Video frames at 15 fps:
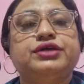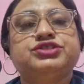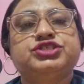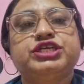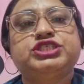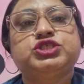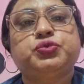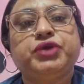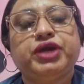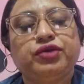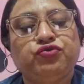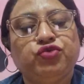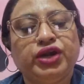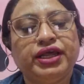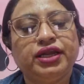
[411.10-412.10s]

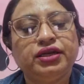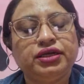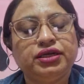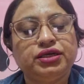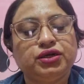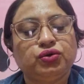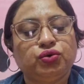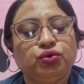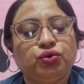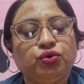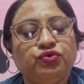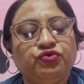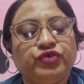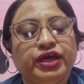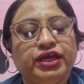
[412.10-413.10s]
Shakespeare Wooden
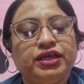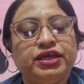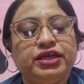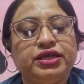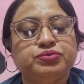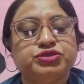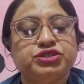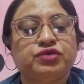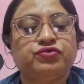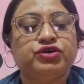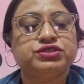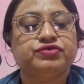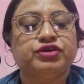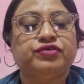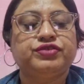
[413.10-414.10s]
O, where he himself
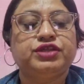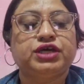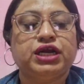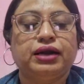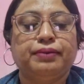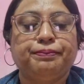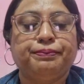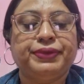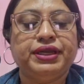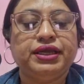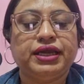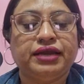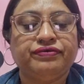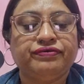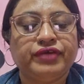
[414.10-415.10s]
was one of the
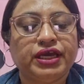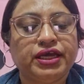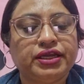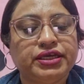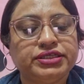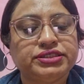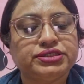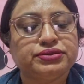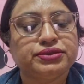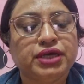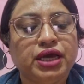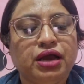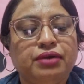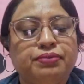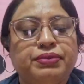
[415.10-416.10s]
company and where his
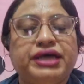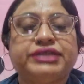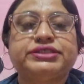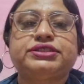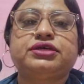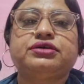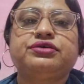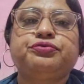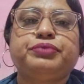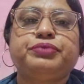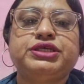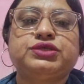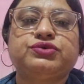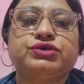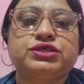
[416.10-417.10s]

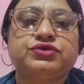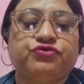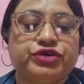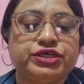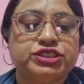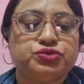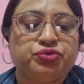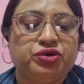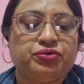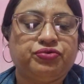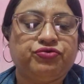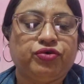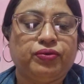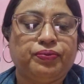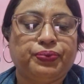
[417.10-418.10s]
masterpiece was first
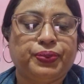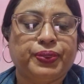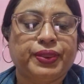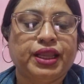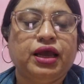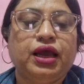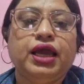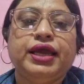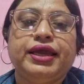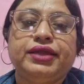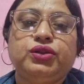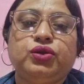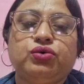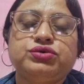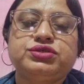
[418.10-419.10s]
performed.
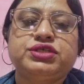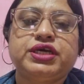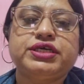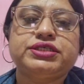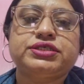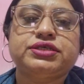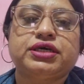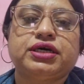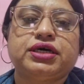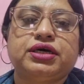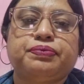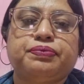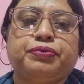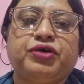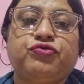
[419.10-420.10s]
In those days,
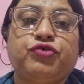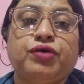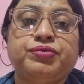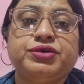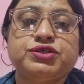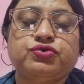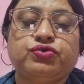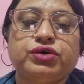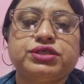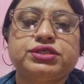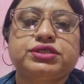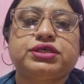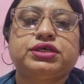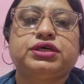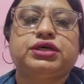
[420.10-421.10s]
performance
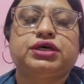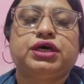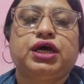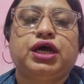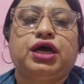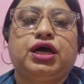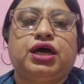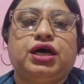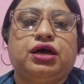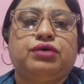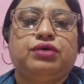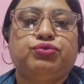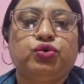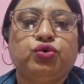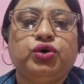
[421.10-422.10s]
was
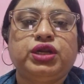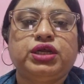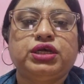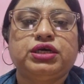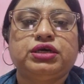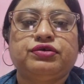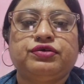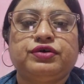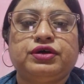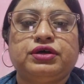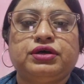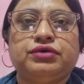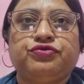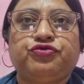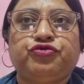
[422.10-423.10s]

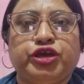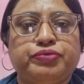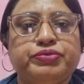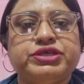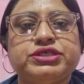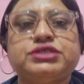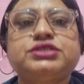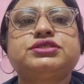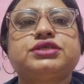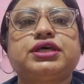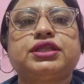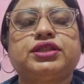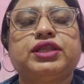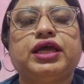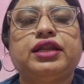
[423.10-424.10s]
more famous
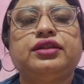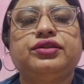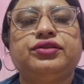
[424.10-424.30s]
than